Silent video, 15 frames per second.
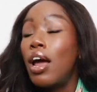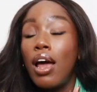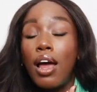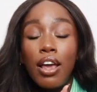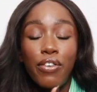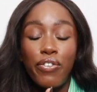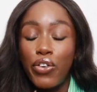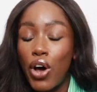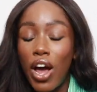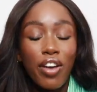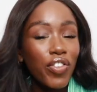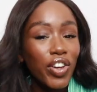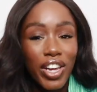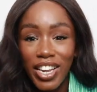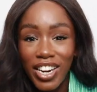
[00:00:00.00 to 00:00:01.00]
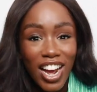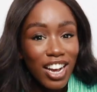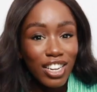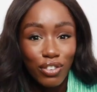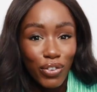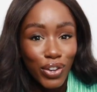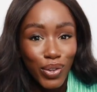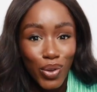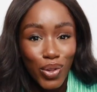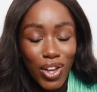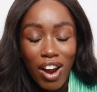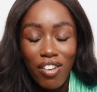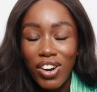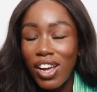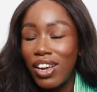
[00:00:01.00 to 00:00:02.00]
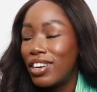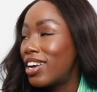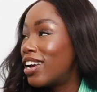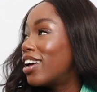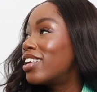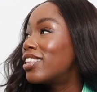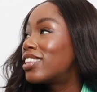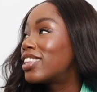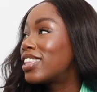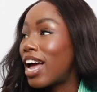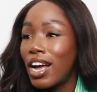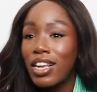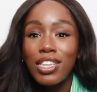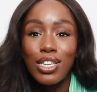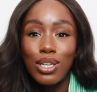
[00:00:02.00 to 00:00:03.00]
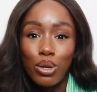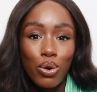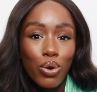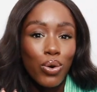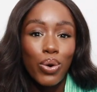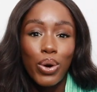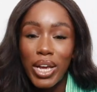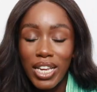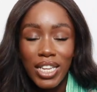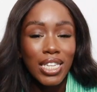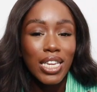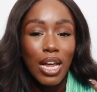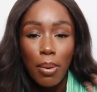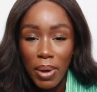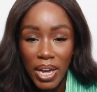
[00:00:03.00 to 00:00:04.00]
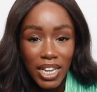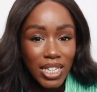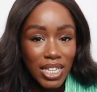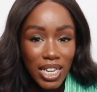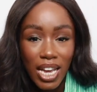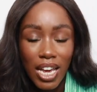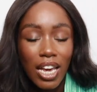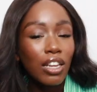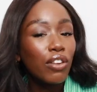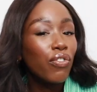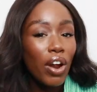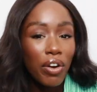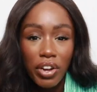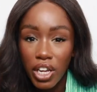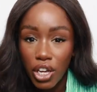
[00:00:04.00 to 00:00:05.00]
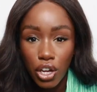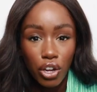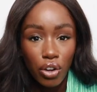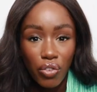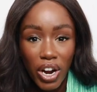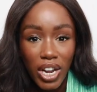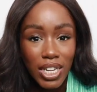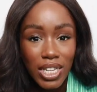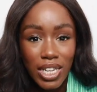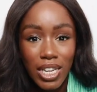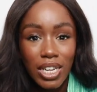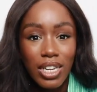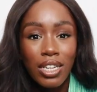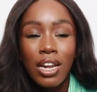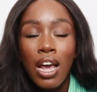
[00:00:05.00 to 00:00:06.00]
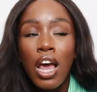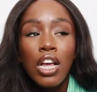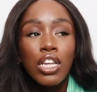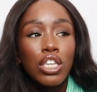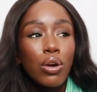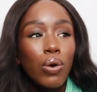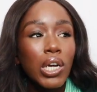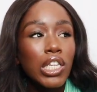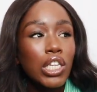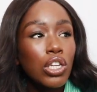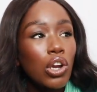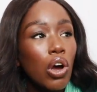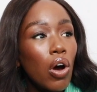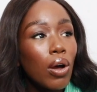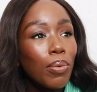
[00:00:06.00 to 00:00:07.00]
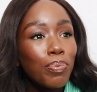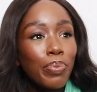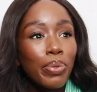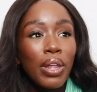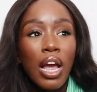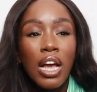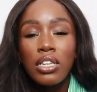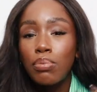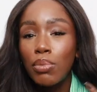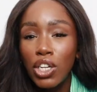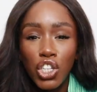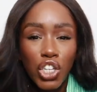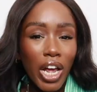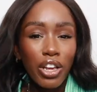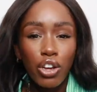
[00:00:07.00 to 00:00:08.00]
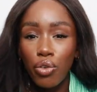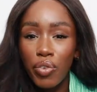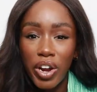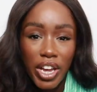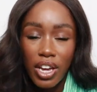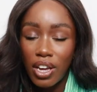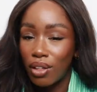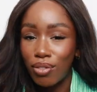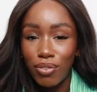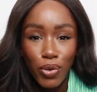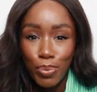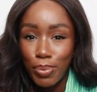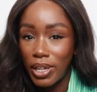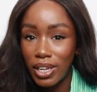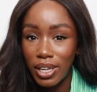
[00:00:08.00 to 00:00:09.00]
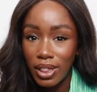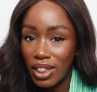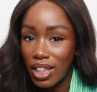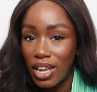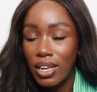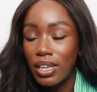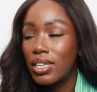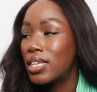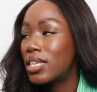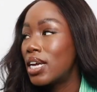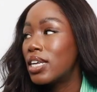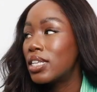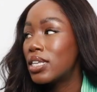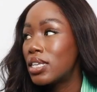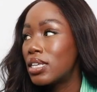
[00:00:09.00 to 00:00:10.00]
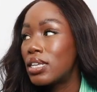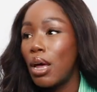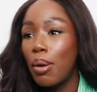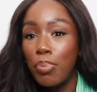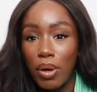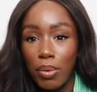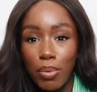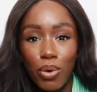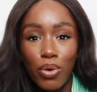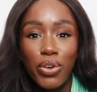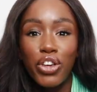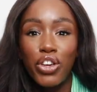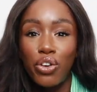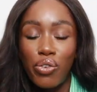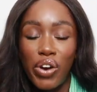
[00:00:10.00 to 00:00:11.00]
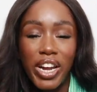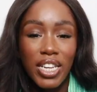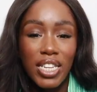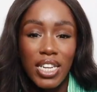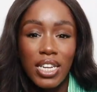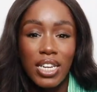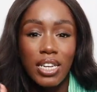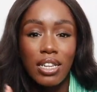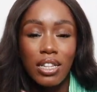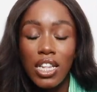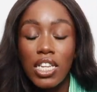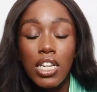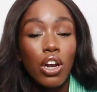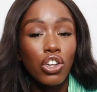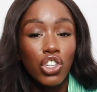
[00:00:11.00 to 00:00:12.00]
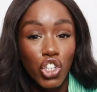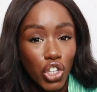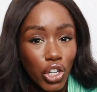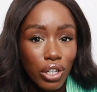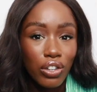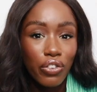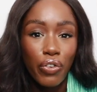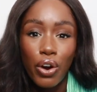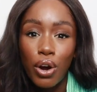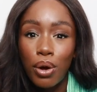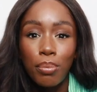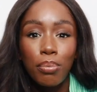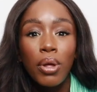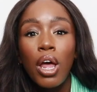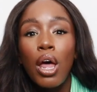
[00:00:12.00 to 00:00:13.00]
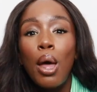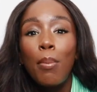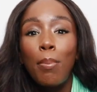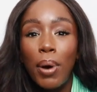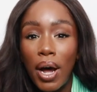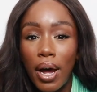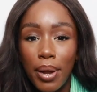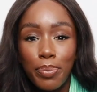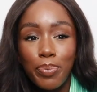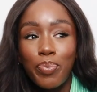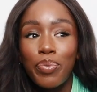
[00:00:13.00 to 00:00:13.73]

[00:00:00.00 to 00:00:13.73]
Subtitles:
If you're ever in Asheville, North Carolina, that store is amazing. It's very curated, so it's not as much like you're raking through a million things. It's a bit more curated and there's a lot to choose from, but